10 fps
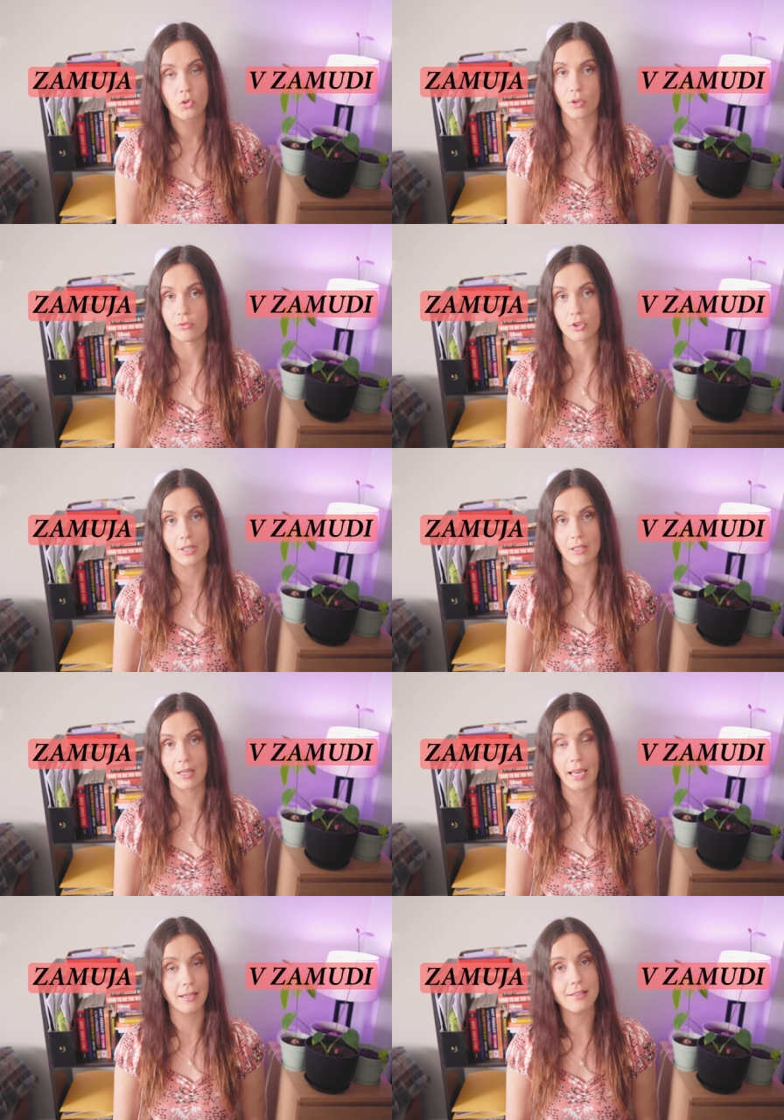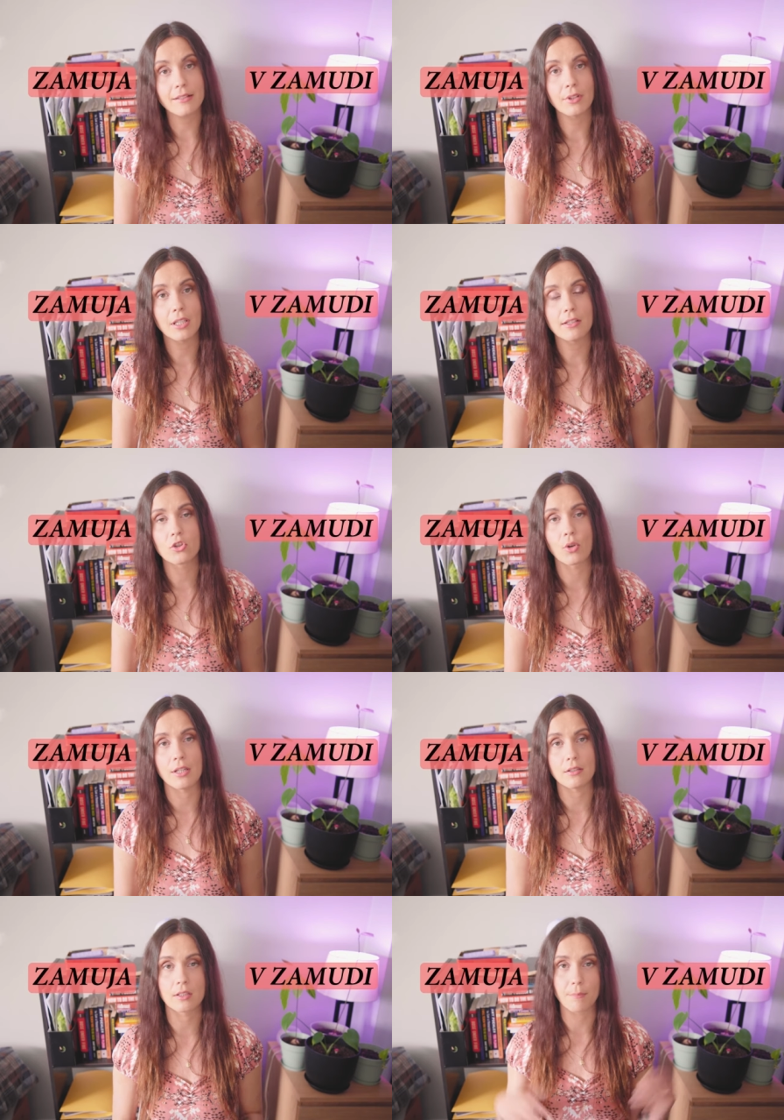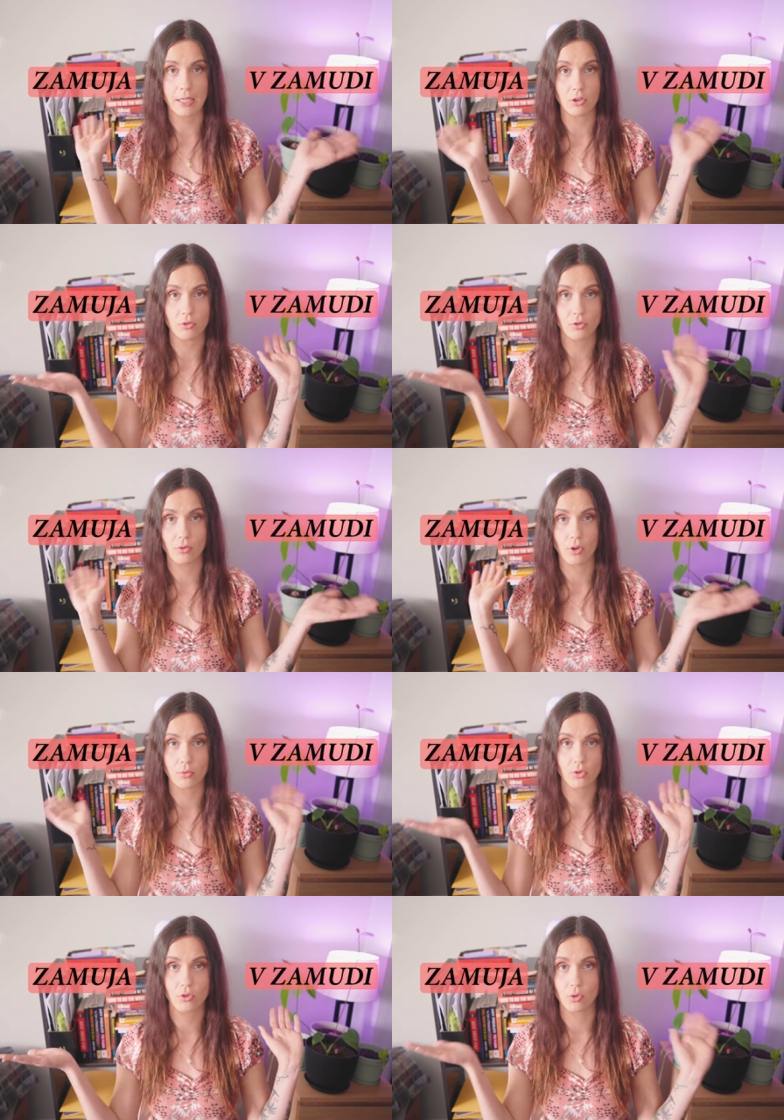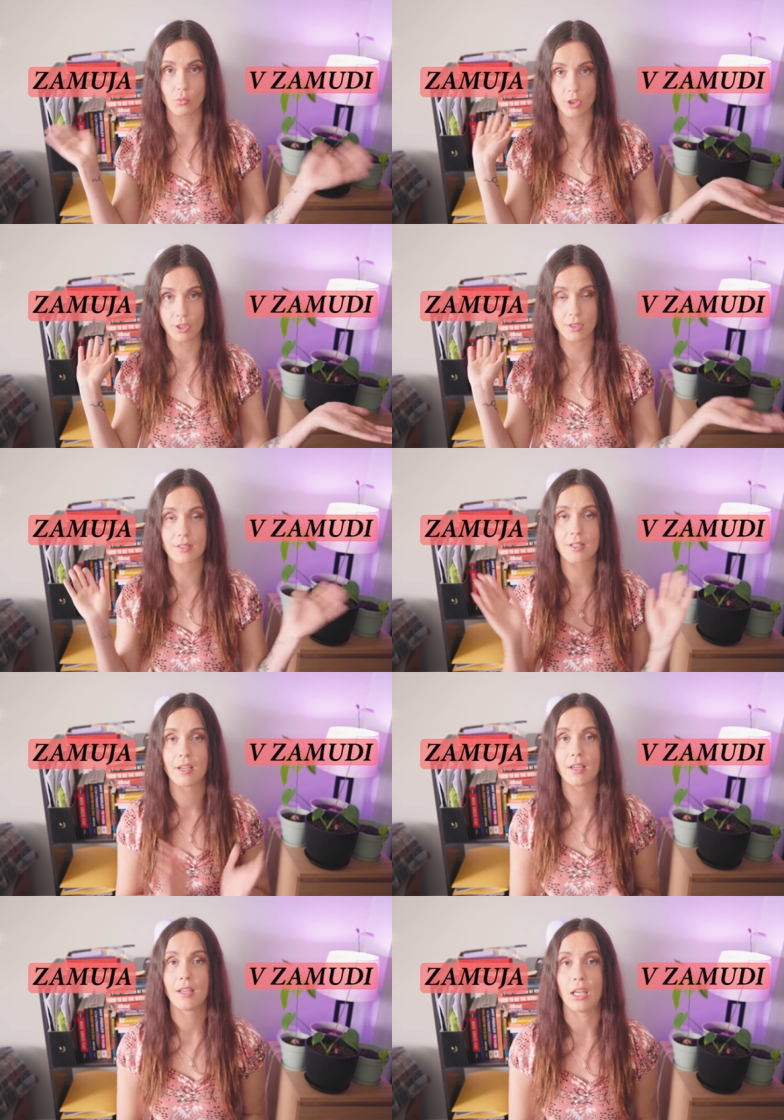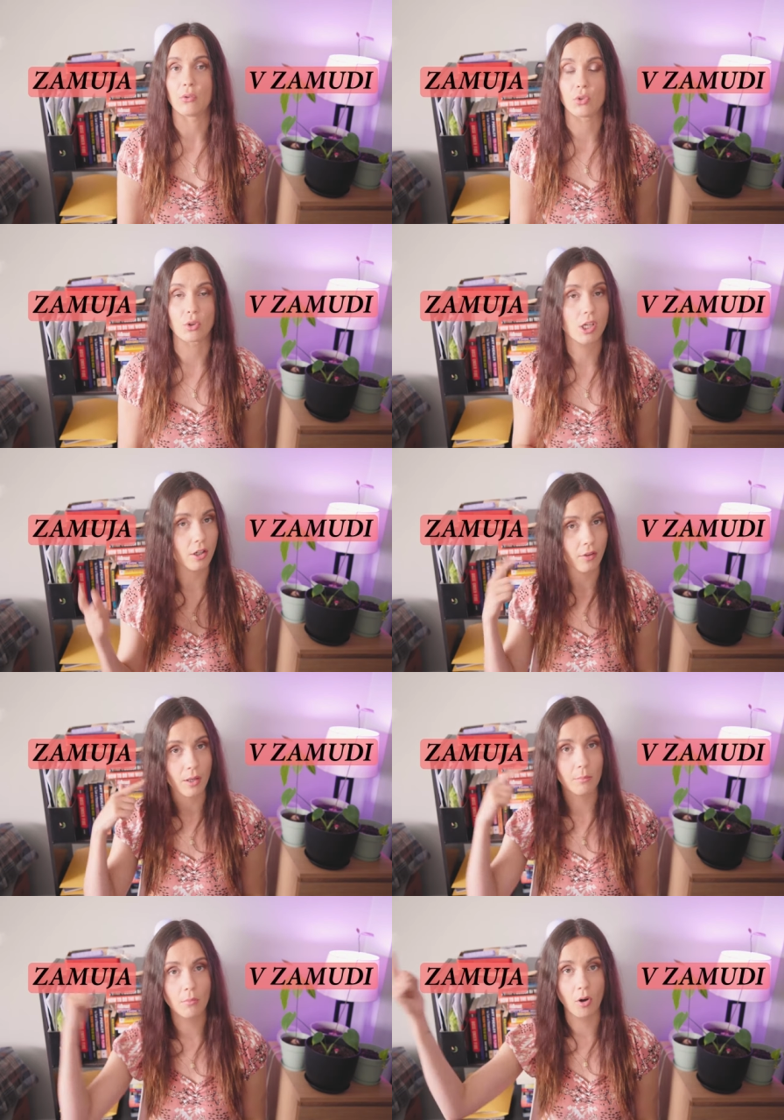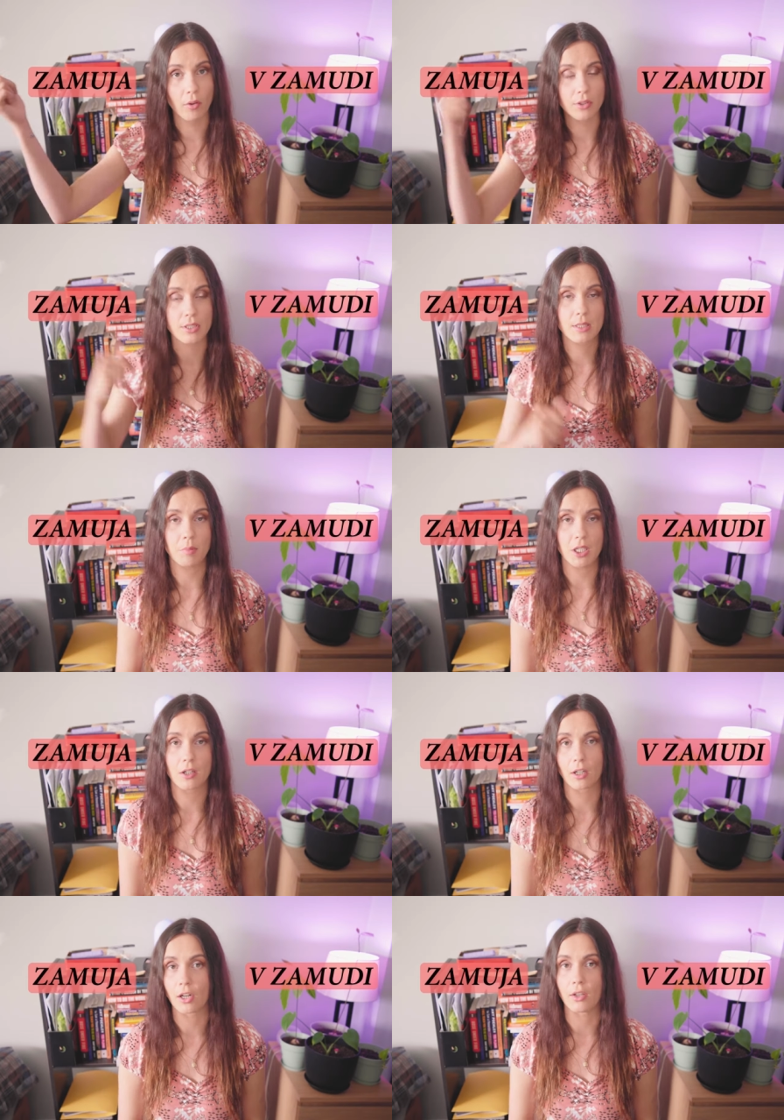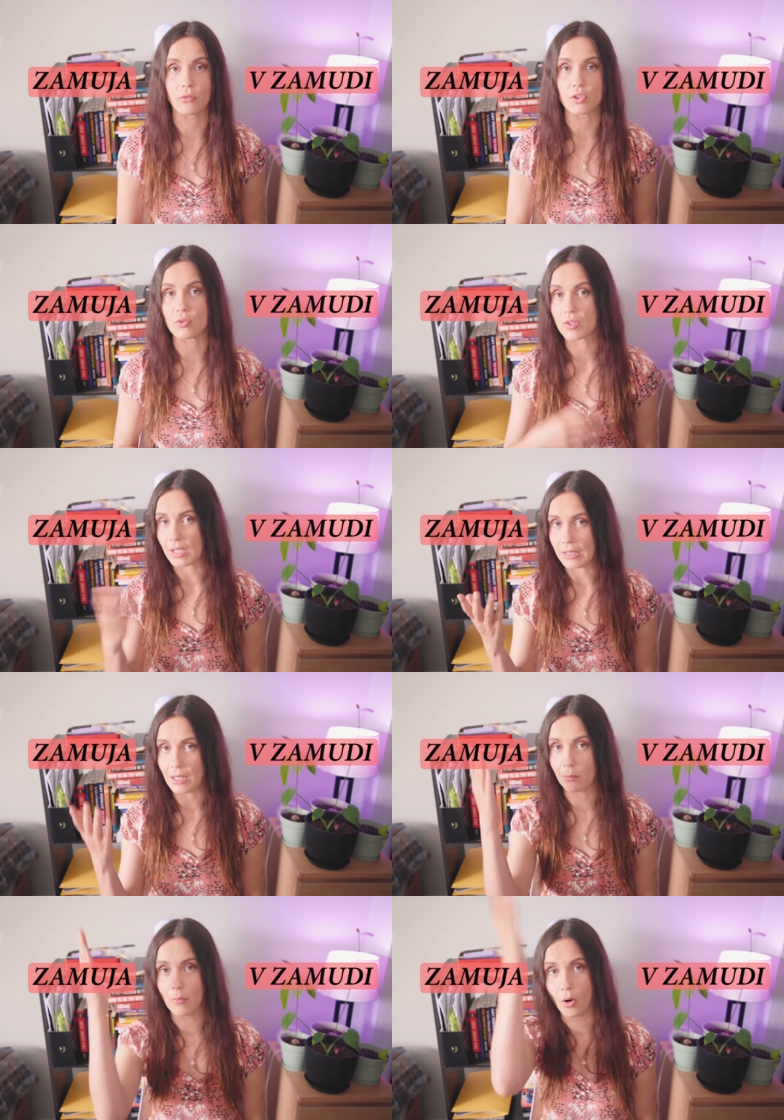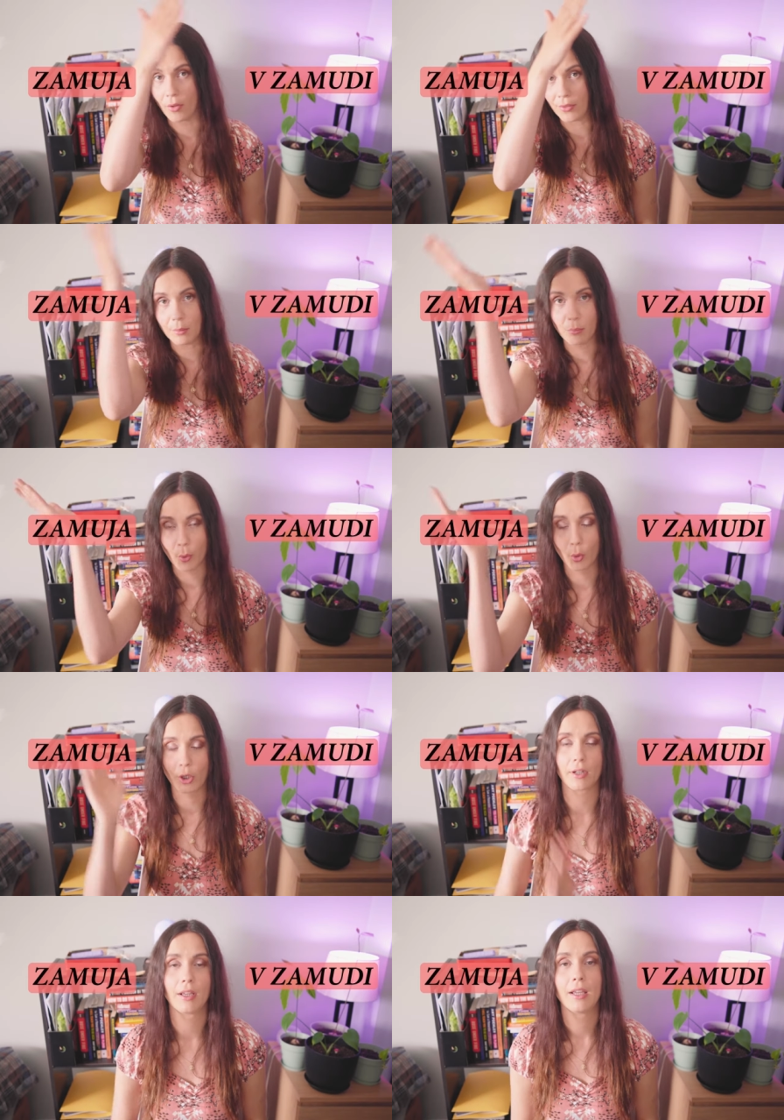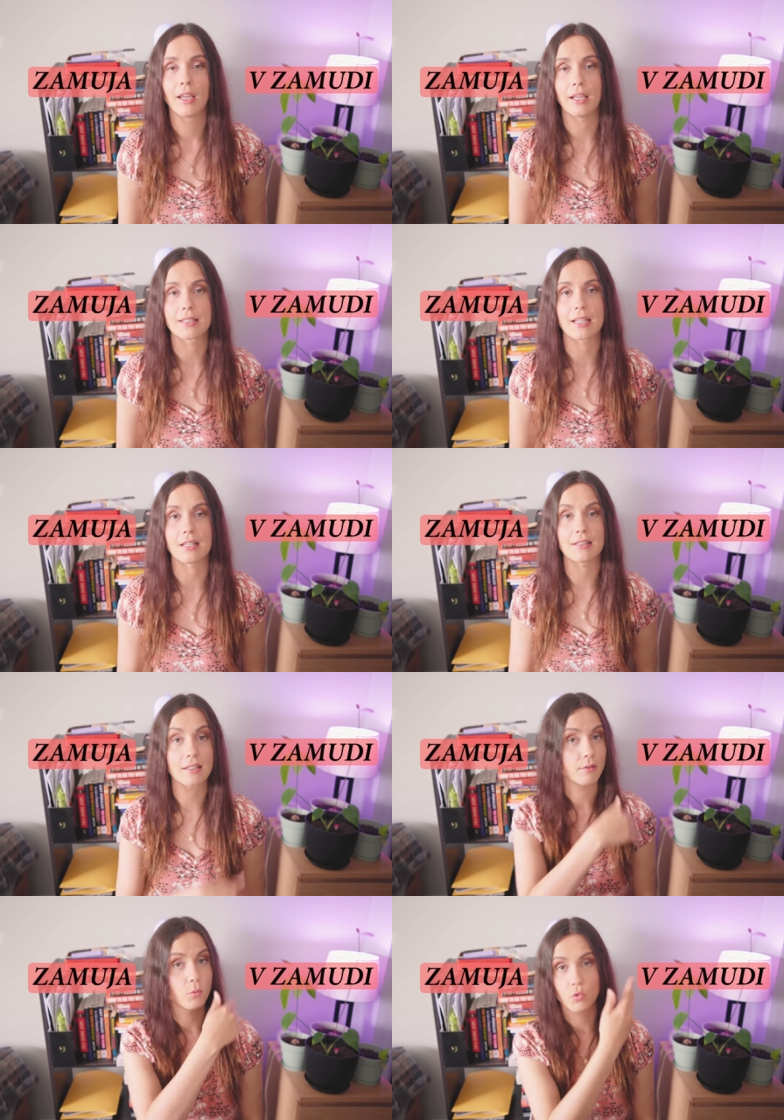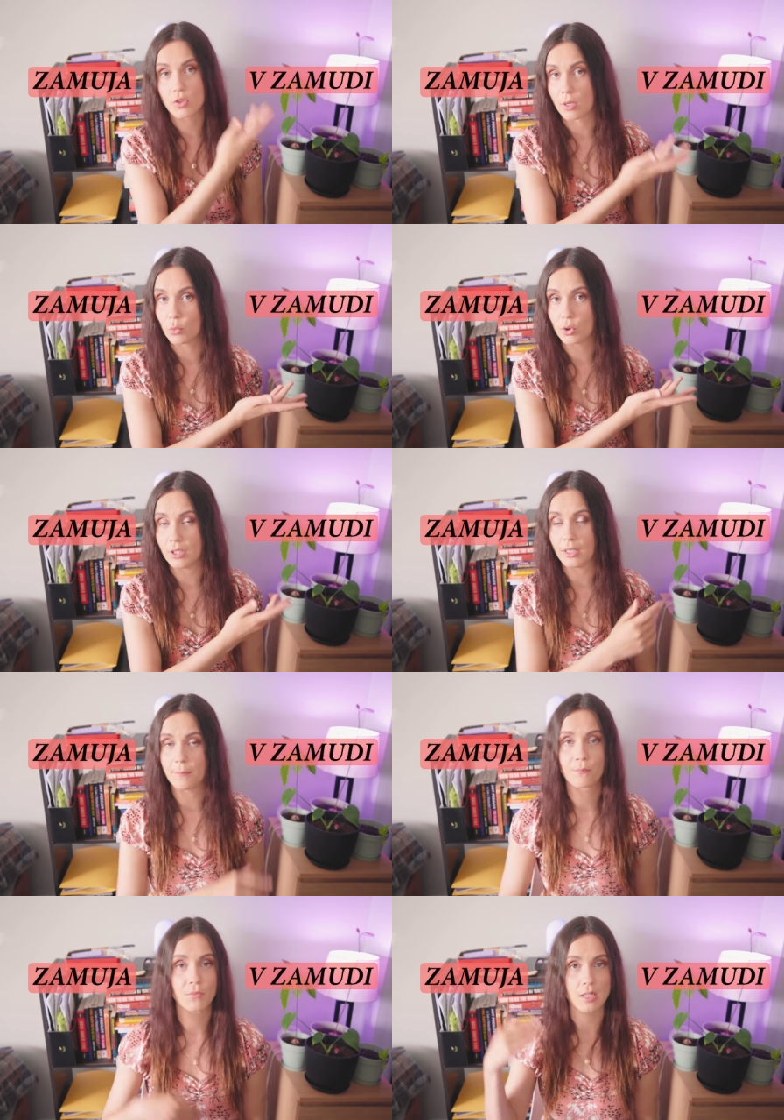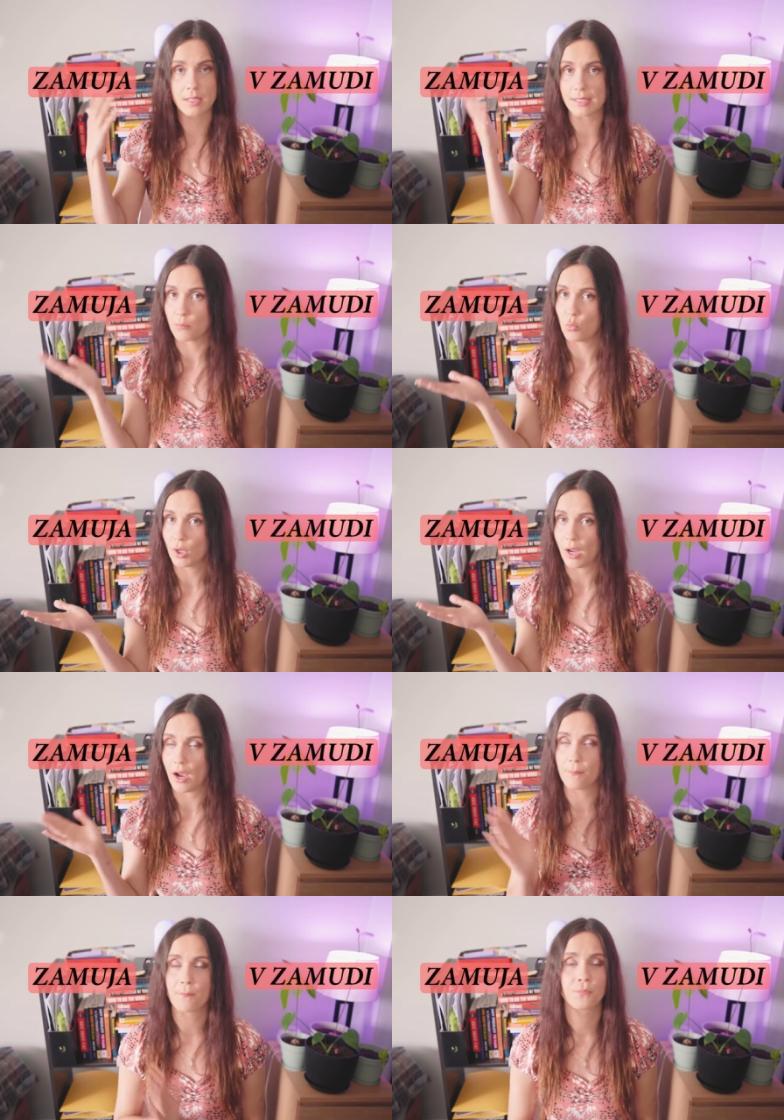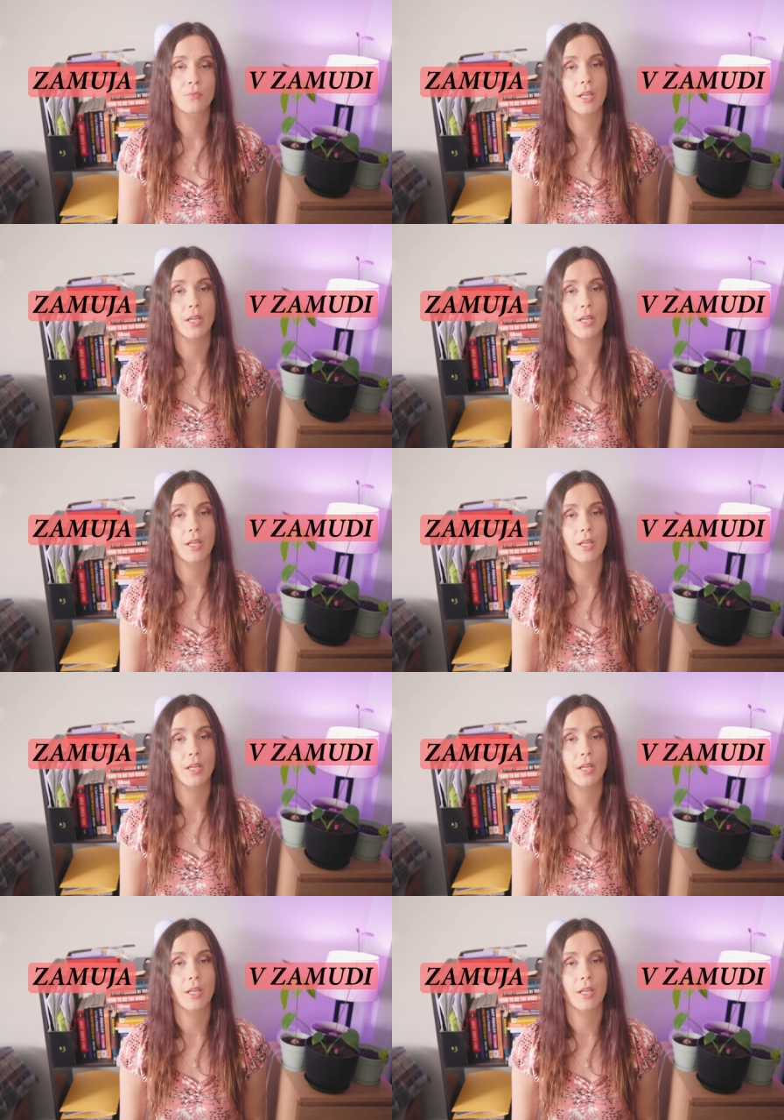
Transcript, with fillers: So if you're taking any Slovenian trains, get used to those two words. If you hear them on the speaker, if you see them on the board, it says zamudi, zamuja.